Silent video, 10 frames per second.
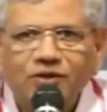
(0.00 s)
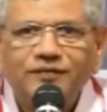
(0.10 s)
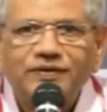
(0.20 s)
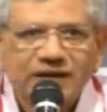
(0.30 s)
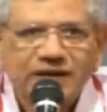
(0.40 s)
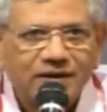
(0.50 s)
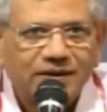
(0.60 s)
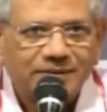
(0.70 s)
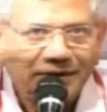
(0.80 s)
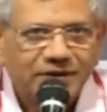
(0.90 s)
Committee
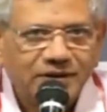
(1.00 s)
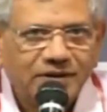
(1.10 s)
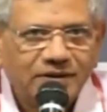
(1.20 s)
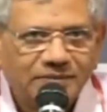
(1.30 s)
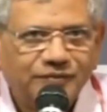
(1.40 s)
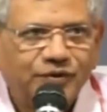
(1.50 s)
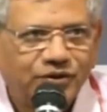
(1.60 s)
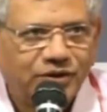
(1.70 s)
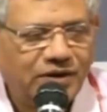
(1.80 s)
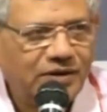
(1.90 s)
before the
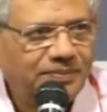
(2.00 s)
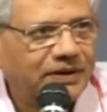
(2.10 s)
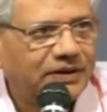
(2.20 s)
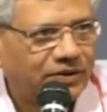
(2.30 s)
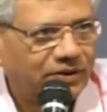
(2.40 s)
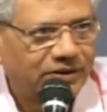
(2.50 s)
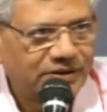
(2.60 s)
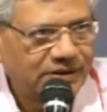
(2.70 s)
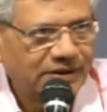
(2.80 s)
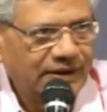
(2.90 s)
Party Congress.
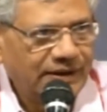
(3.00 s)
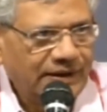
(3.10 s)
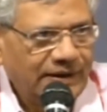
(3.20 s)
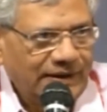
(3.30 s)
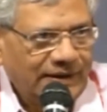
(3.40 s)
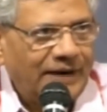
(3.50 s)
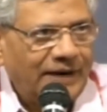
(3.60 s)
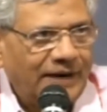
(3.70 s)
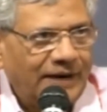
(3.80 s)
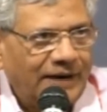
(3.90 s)
And both
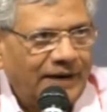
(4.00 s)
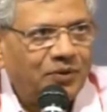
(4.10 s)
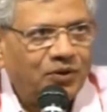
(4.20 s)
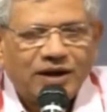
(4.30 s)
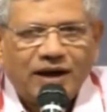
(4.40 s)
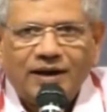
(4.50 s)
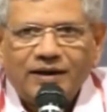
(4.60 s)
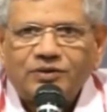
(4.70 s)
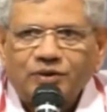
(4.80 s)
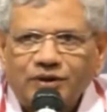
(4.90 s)
together are being